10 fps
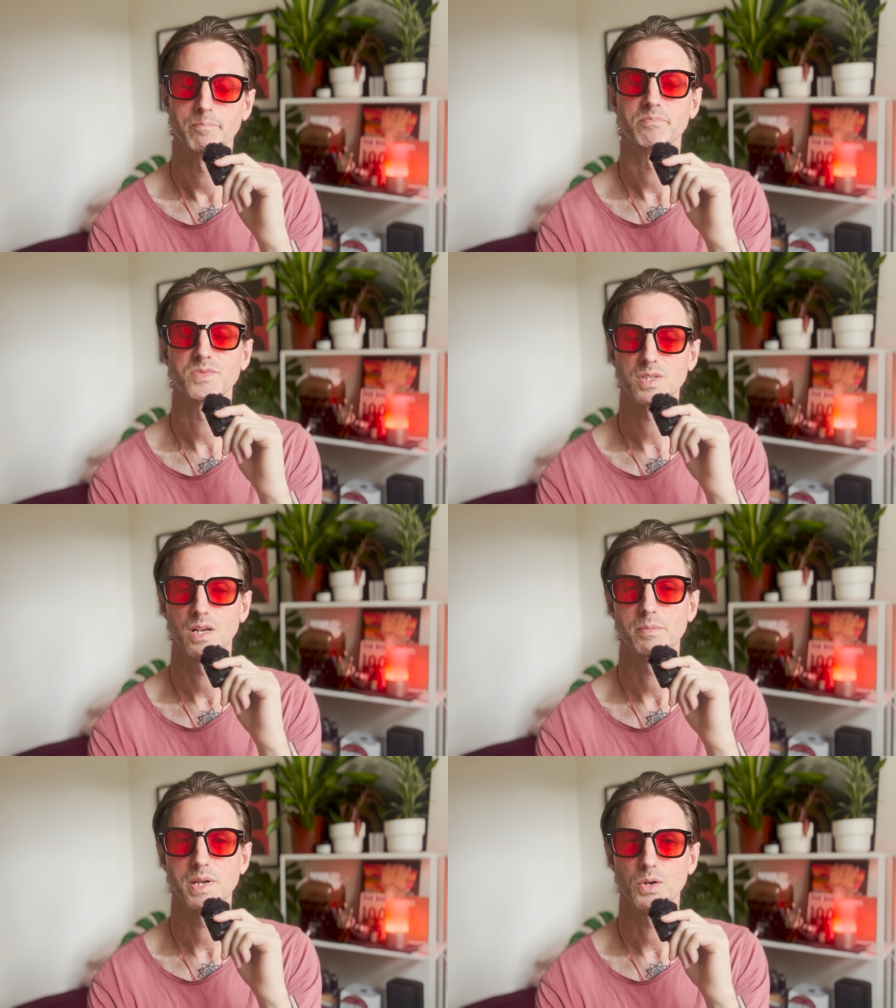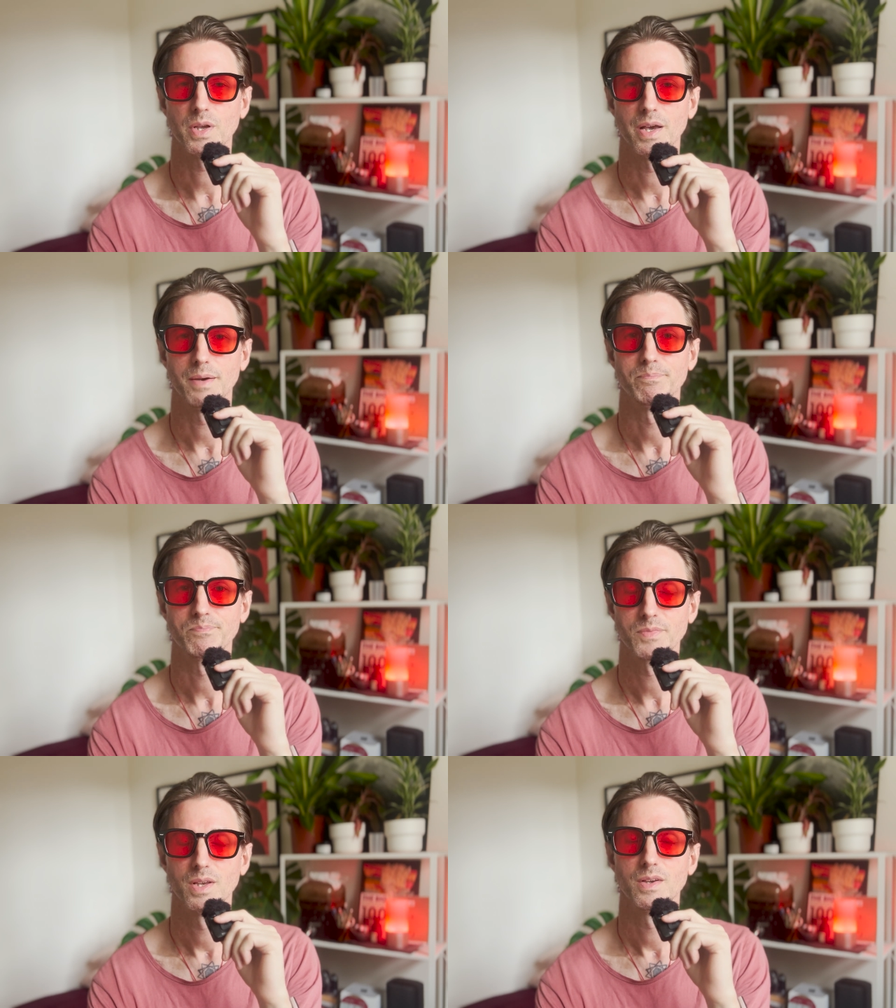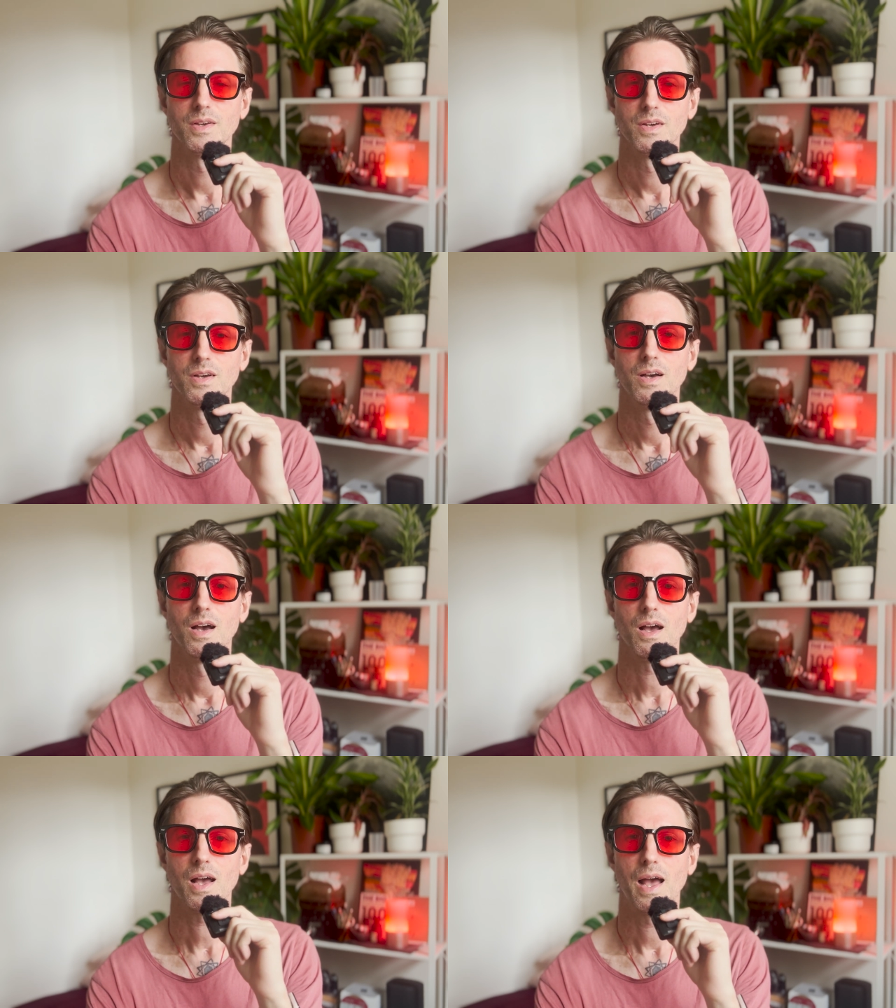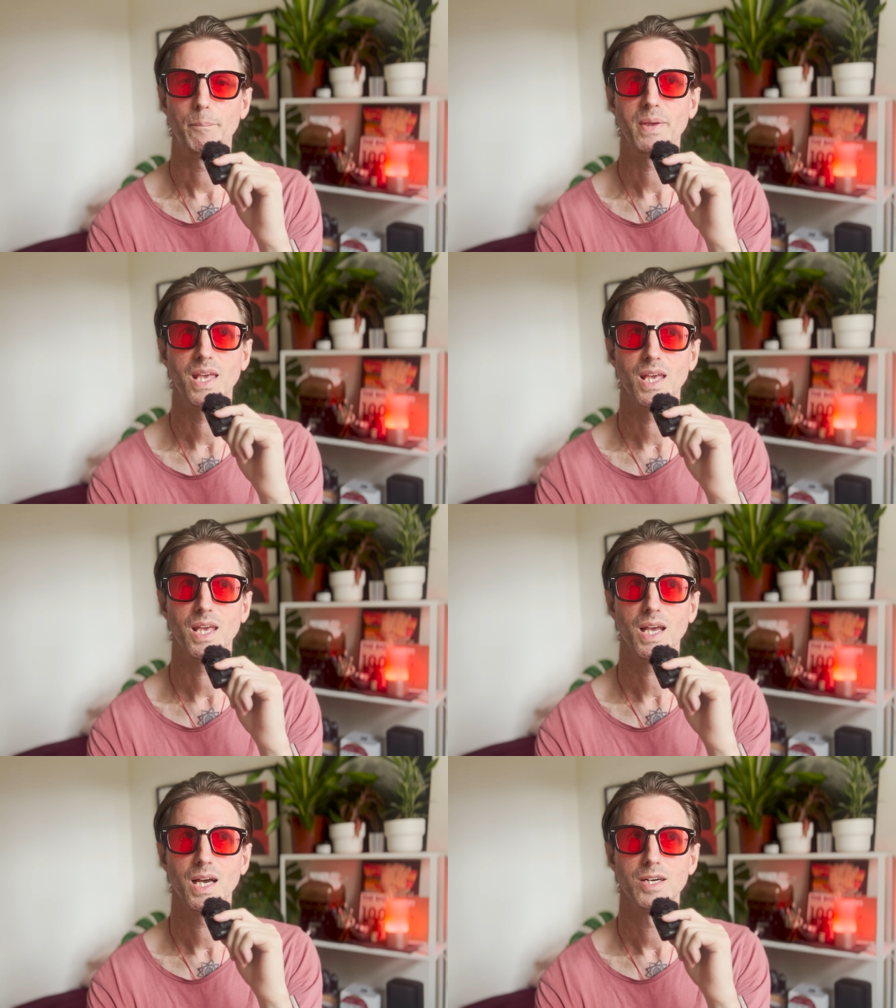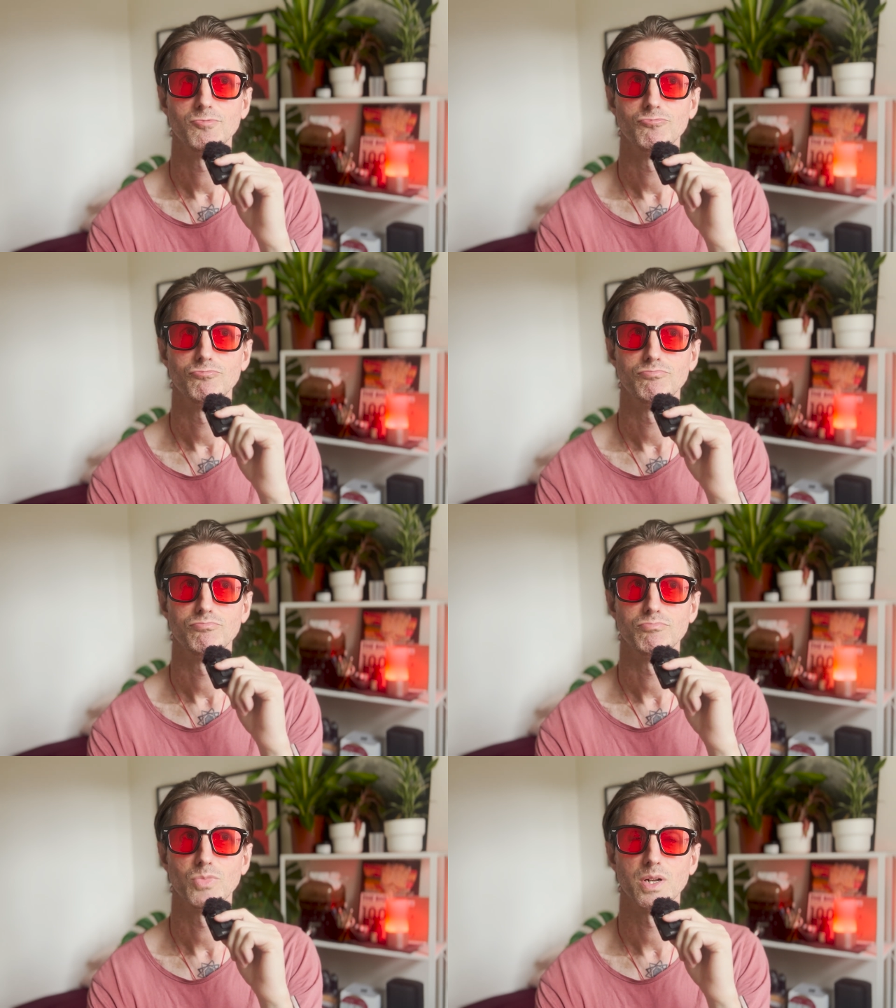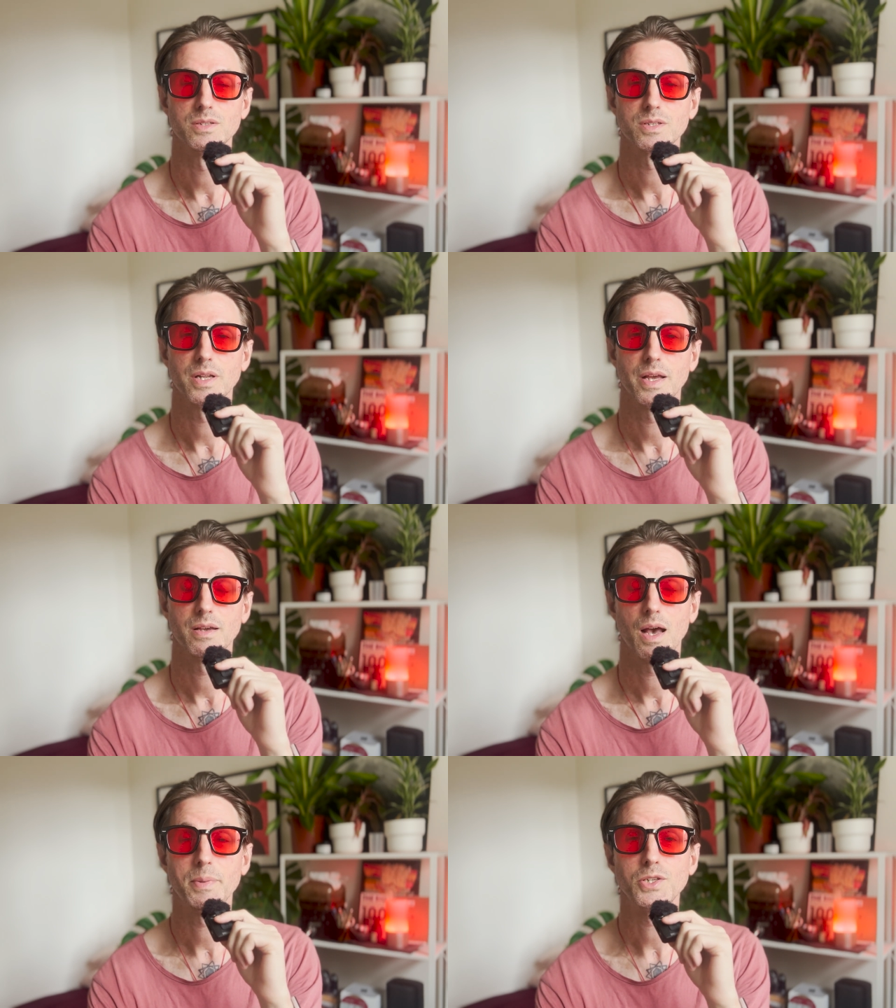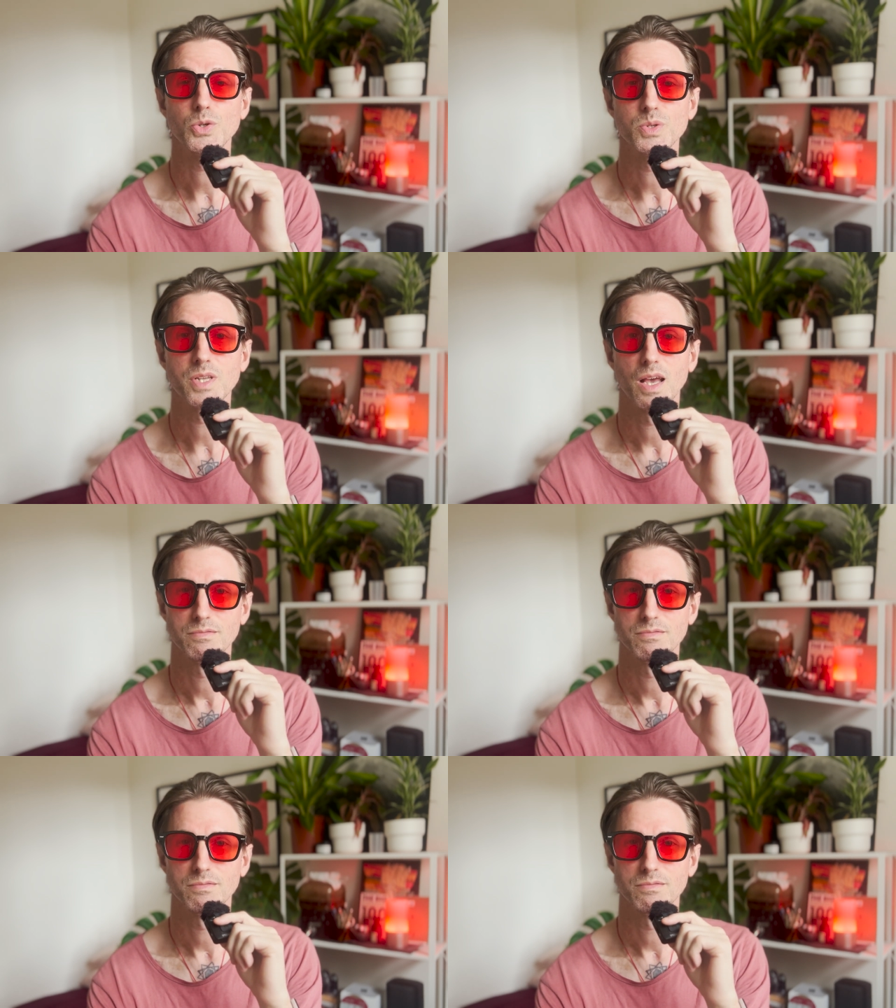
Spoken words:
It's gonna be okay. Happy, what is today? Happy Tuesday.